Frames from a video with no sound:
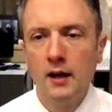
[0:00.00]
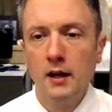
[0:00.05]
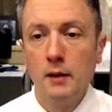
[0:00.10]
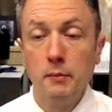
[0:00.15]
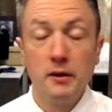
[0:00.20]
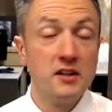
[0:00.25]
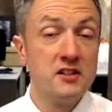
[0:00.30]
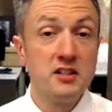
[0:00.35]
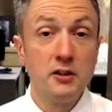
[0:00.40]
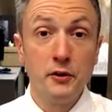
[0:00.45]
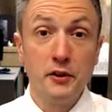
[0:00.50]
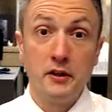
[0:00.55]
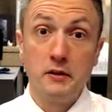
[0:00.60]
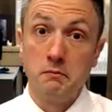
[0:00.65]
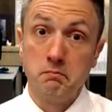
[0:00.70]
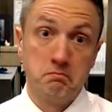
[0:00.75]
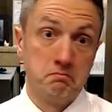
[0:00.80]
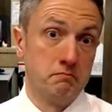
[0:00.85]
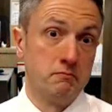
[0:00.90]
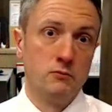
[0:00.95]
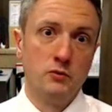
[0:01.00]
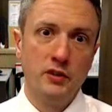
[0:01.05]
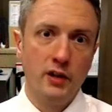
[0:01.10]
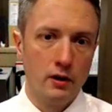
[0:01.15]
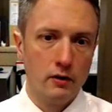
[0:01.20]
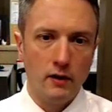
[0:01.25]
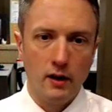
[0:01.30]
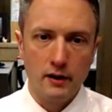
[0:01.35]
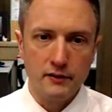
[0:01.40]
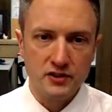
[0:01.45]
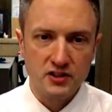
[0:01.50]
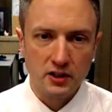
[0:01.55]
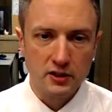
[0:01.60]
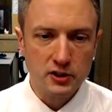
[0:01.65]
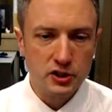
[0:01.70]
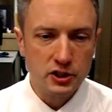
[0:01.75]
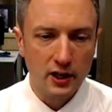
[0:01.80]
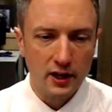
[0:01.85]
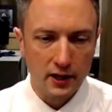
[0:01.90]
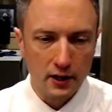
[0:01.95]
But until then, we have got a lot of
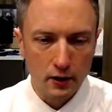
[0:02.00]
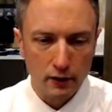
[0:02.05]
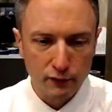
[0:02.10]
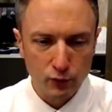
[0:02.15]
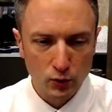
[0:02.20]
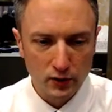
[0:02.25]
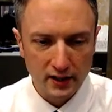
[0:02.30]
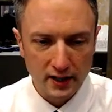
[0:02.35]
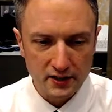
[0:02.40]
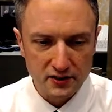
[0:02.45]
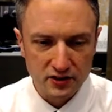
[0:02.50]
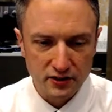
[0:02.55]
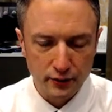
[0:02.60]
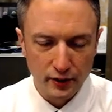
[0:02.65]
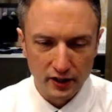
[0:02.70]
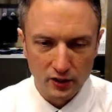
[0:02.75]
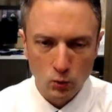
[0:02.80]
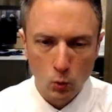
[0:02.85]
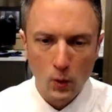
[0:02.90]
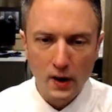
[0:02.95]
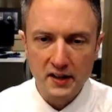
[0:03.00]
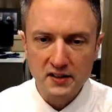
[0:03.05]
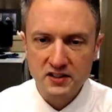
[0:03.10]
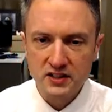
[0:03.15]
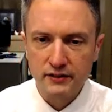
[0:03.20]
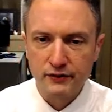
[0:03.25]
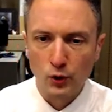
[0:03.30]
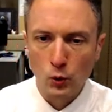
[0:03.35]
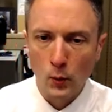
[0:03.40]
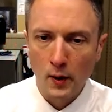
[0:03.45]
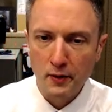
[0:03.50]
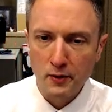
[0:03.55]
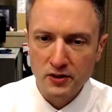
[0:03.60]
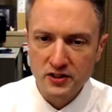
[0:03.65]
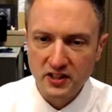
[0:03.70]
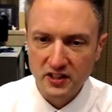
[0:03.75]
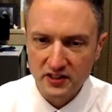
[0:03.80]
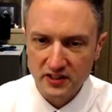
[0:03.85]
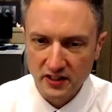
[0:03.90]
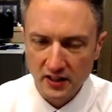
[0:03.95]
sunshine in our forecast, so the quiet, severe weather
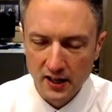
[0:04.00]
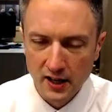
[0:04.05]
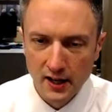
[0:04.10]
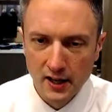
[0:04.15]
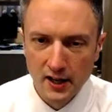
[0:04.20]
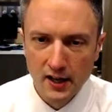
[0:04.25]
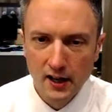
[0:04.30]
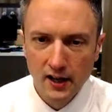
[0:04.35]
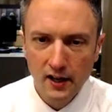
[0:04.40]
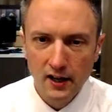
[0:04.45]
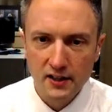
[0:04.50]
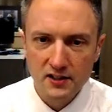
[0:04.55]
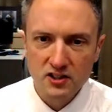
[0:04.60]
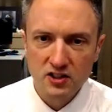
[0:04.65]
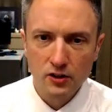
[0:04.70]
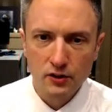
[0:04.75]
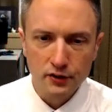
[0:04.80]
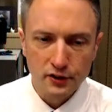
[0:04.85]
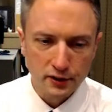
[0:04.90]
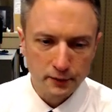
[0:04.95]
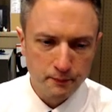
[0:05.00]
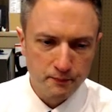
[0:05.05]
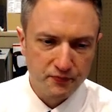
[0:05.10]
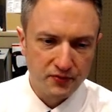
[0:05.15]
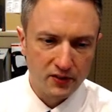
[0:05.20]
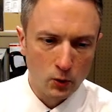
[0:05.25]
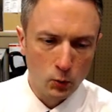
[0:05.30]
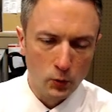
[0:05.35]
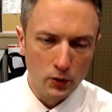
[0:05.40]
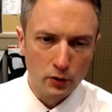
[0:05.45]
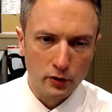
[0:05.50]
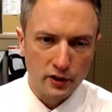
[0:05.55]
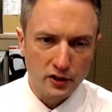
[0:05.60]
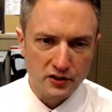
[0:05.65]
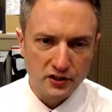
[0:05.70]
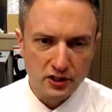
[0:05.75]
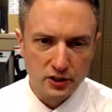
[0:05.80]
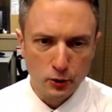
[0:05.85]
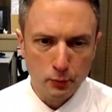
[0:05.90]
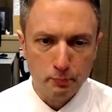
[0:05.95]
season uh, certainly will
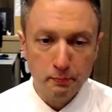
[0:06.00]
continue.